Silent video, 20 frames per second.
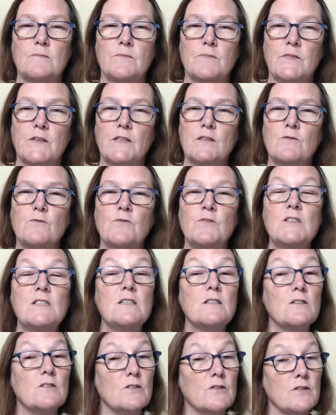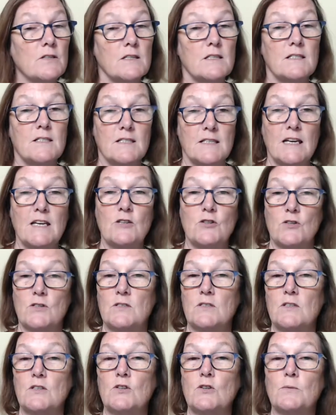and the physical
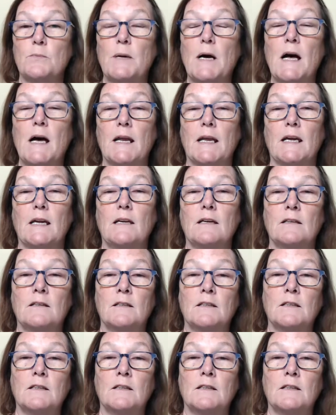sensations in your body.